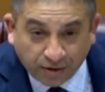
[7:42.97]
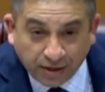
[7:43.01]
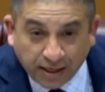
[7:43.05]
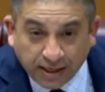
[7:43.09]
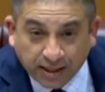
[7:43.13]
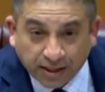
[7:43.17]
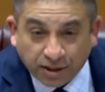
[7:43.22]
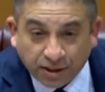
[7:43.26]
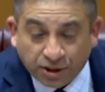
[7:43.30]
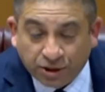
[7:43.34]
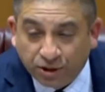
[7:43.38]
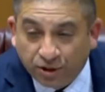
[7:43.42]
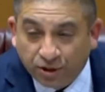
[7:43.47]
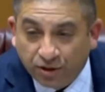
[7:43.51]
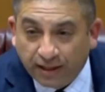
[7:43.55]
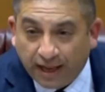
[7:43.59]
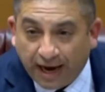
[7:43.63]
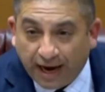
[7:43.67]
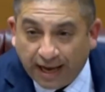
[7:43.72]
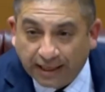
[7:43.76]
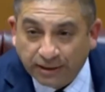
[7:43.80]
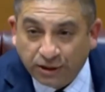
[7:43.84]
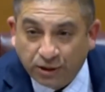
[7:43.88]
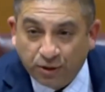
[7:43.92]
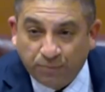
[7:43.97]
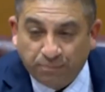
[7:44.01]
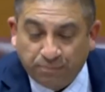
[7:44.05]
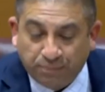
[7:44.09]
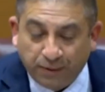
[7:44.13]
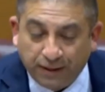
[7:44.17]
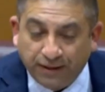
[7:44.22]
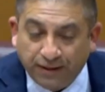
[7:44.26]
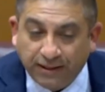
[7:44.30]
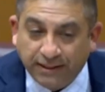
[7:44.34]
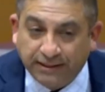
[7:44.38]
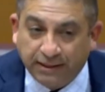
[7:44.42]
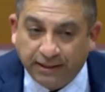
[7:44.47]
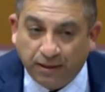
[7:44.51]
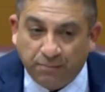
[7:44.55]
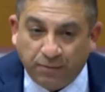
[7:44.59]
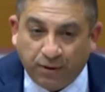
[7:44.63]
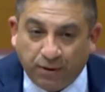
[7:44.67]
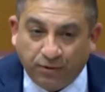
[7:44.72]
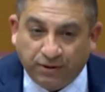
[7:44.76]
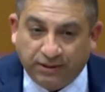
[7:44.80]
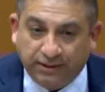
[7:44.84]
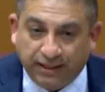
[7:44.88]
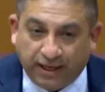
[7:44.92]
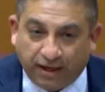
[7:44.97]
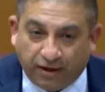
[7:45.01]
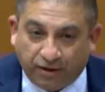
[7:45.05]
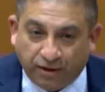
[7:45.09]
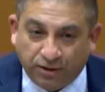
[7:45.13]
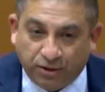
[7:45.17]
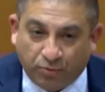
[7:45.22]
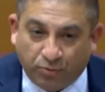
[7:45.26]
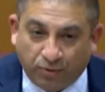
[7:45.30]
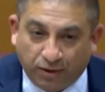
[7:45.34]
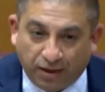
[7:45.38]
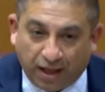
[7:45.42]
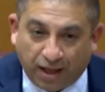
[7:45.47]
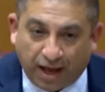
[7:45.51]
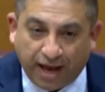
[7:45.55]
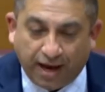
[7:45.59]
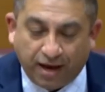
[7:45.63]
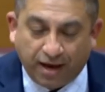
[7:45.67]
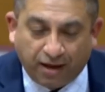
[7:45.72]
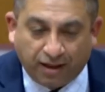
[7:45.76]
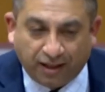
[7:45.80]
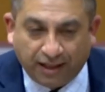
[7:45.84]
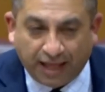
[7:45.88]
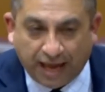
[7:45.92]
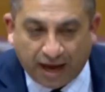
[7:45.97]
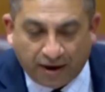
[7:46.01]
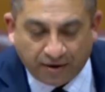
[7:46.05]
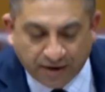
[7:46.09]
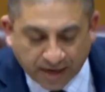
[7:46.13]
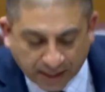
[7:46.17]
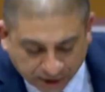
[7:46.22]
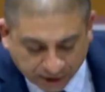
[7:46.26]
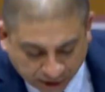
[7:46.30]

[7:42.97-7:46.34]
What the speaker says: need to ensure that as you build these compute centers or rely on cloud and edge